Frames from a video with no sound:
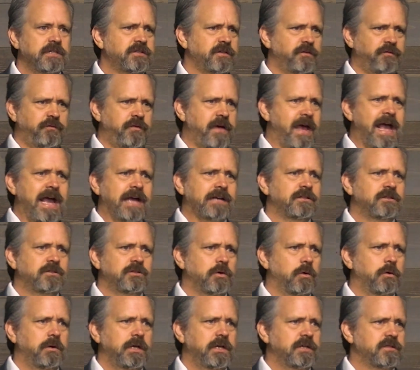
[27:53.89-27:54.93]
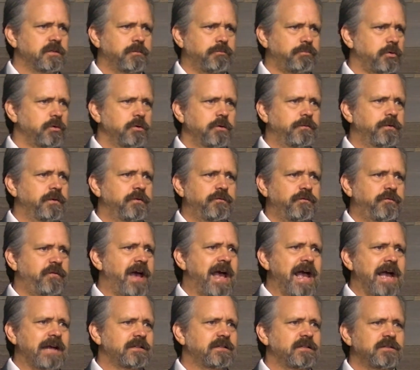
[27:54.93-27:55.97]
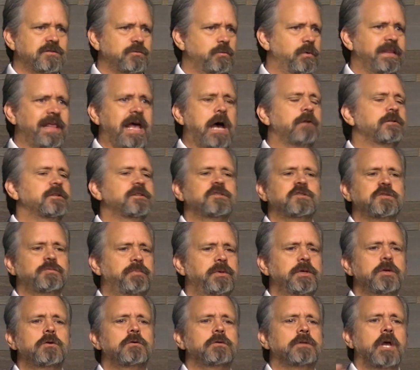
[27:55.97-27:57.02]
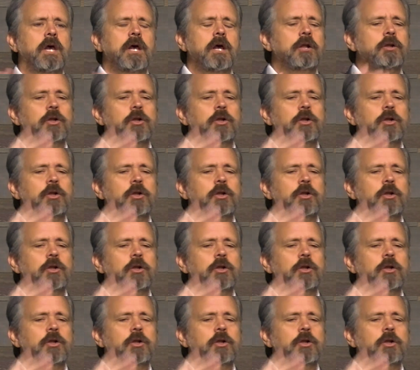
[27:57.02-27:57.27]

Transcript: It's a fact, Tony. It's a proven fact. It's without dispute.